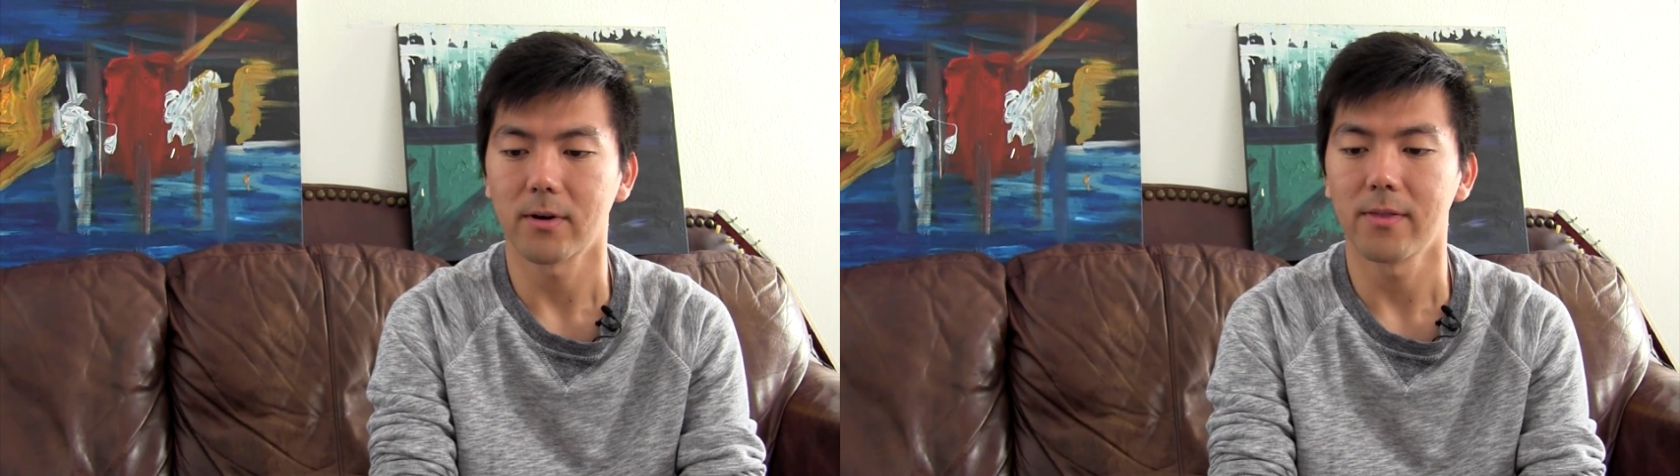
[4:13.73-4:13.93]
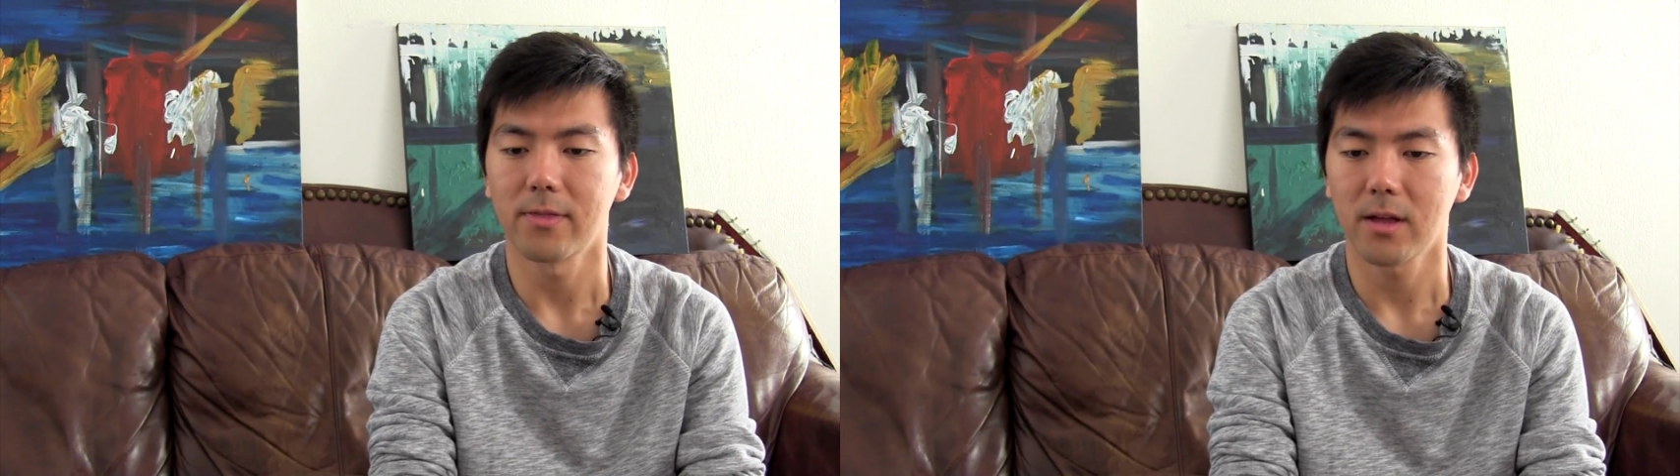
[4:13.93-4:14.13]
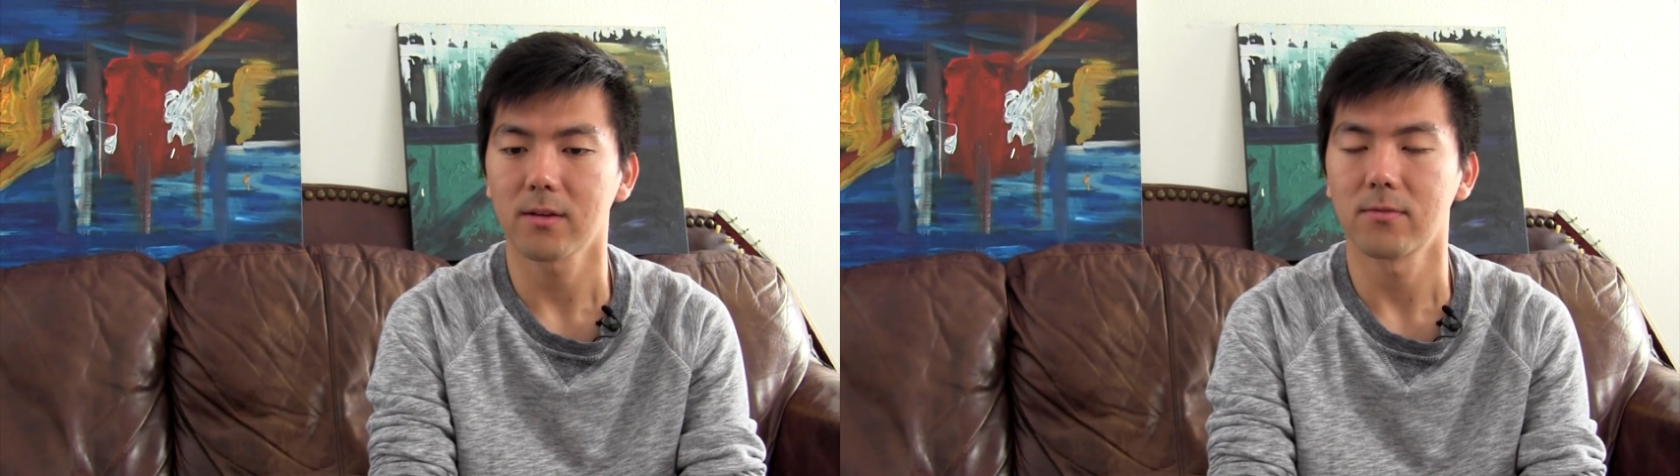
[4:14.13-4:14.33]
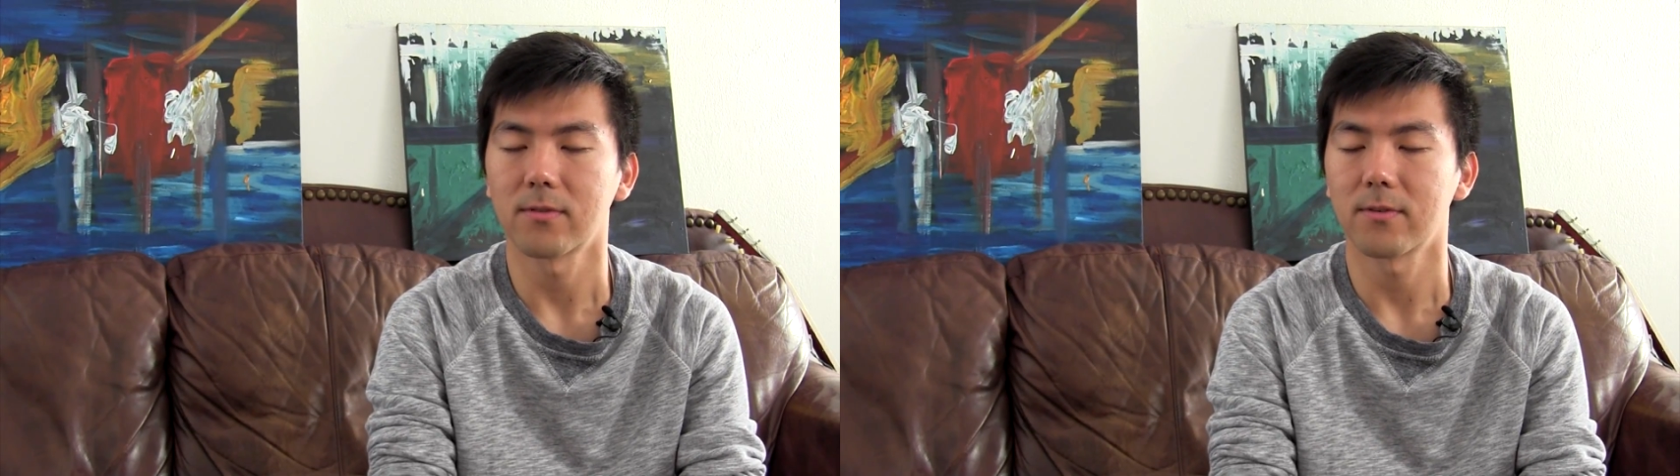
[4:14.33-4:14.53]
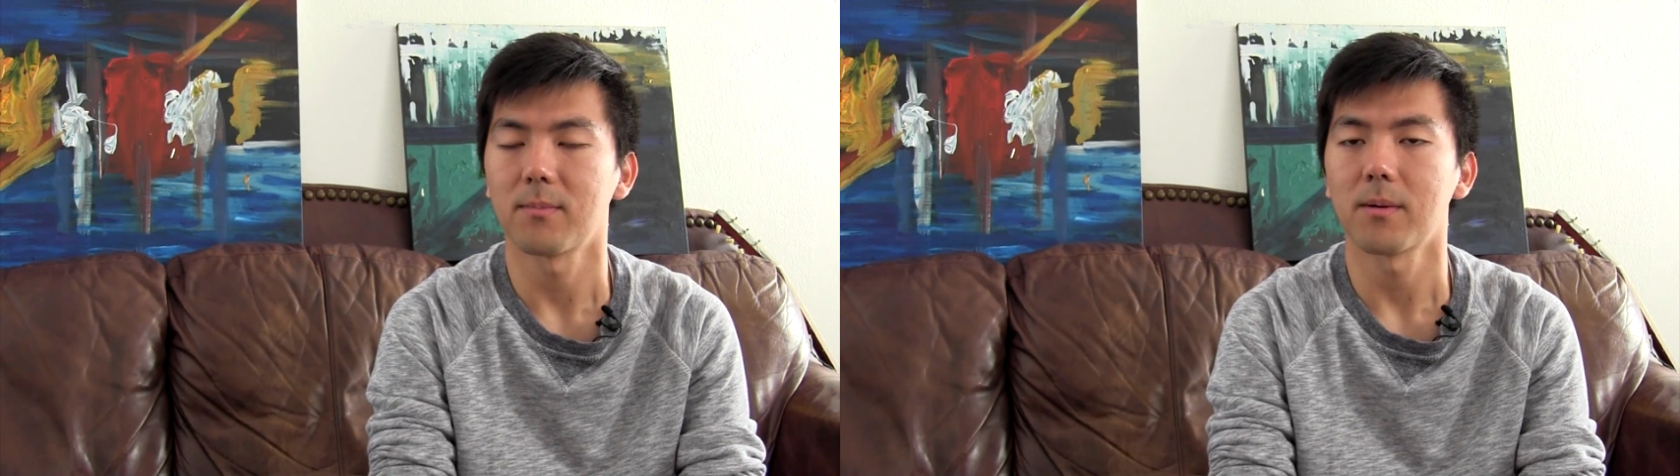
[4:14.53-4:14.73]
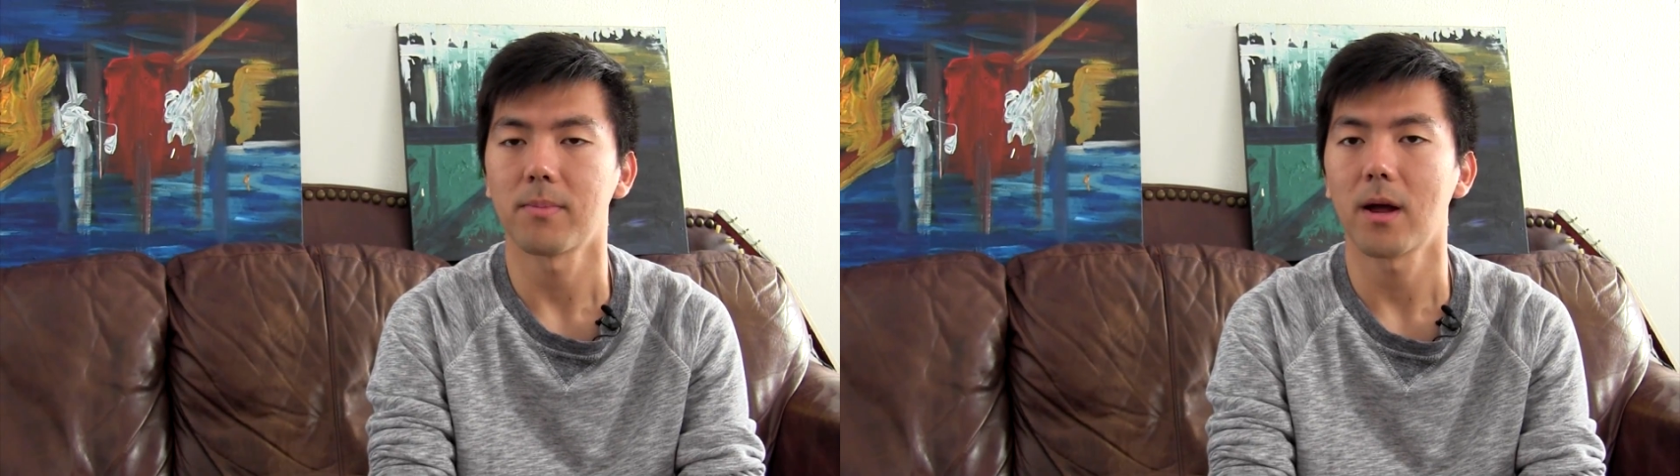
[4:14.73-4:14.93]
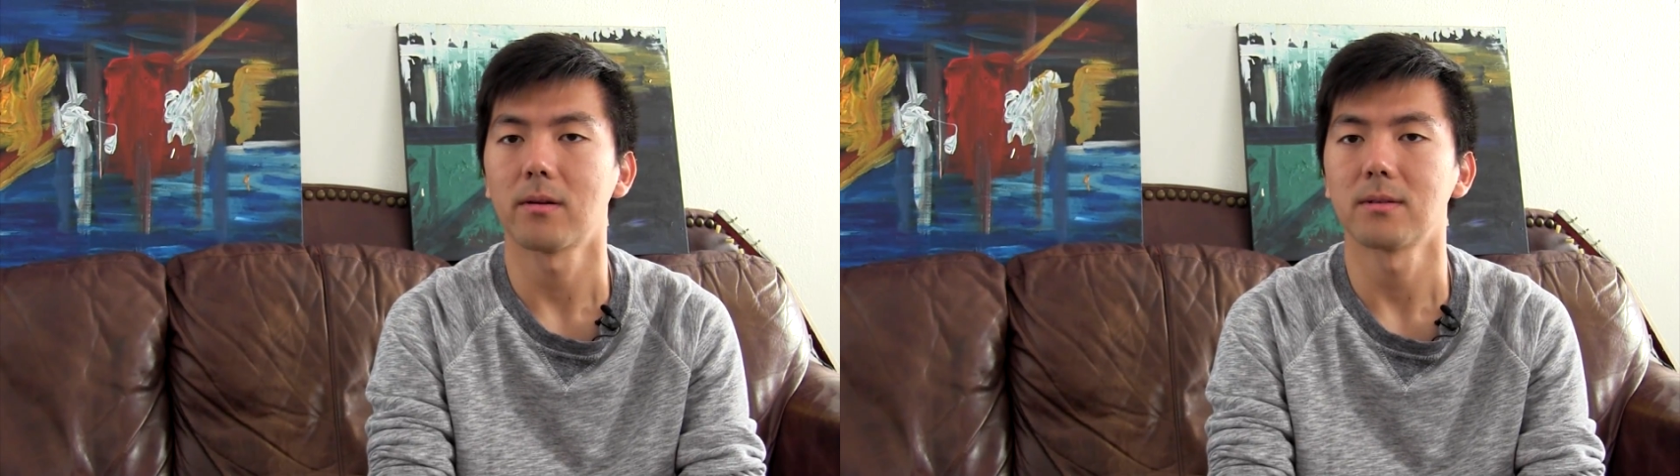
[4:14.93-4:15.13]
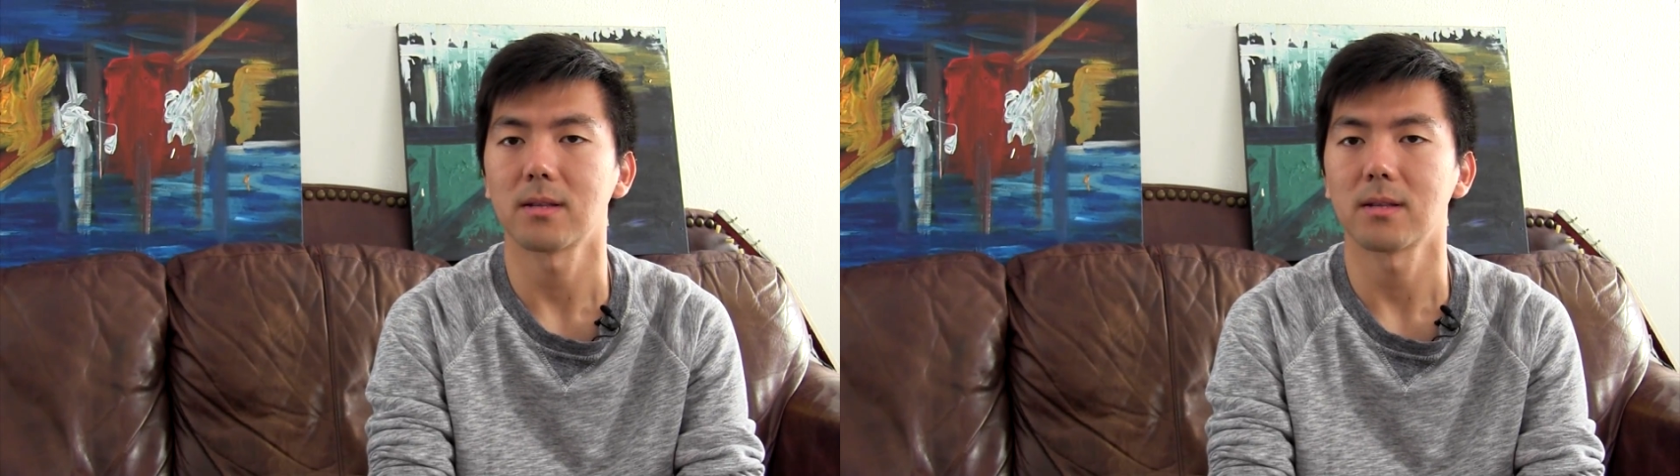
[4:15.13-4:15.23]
and thankful for my parents,